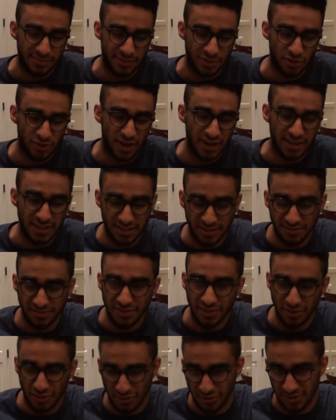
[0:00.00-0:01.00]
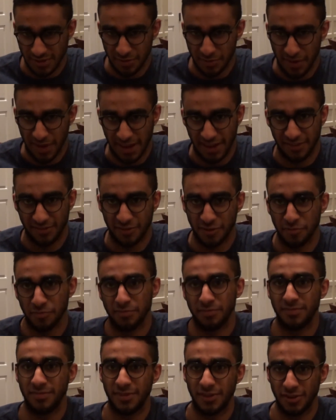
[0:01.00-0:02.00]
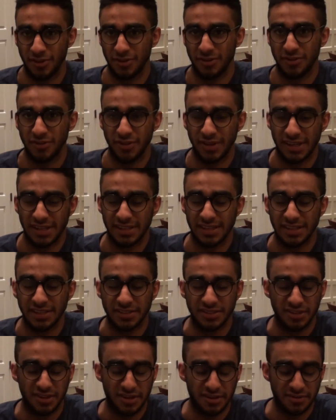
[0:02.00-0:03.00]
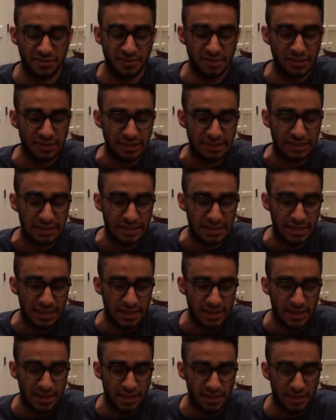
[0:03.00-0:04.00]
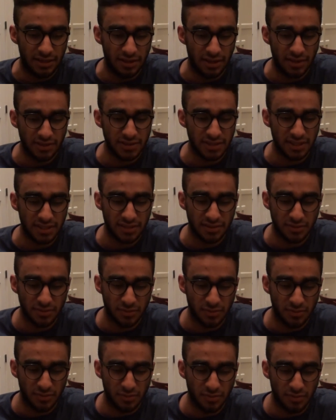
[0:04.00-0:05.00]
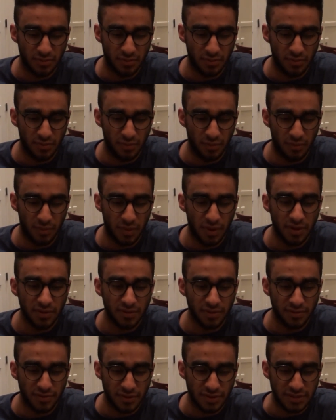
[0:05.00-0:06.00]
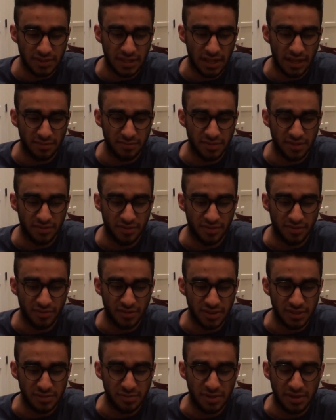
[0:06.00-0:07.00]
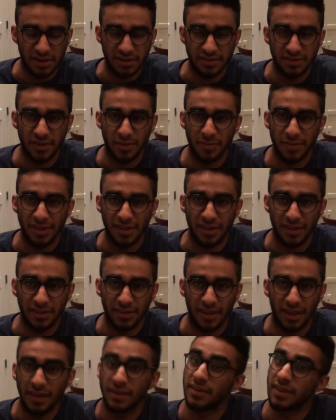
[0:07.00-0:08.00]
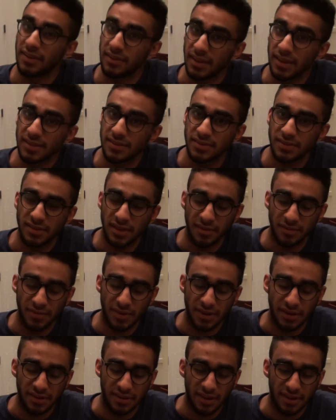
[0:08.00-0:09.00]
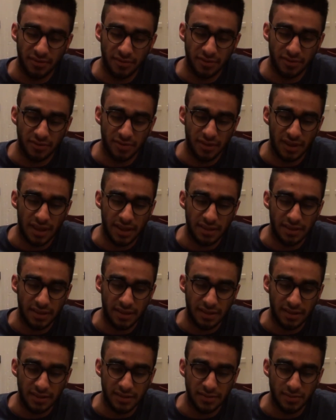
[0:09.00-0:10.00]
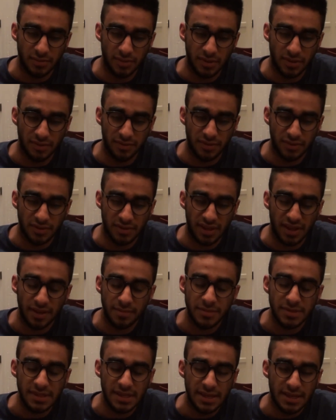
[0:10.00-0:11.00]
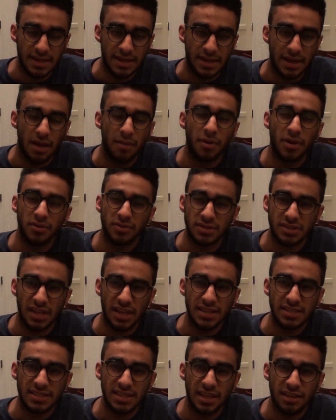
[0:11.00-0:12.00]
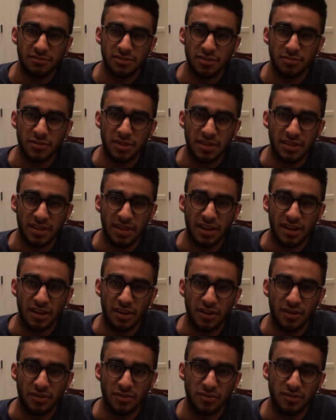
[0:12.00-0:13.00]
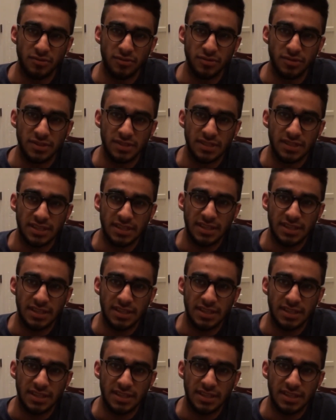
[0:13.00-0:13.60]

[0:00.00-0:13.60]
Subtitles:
try to diffuse the man from doing anything too hurtful. And that was like one of the first times I've ever experienced something like that, and I'm very thankful for that. That's one of the few times. But it was nice to have somebody there whose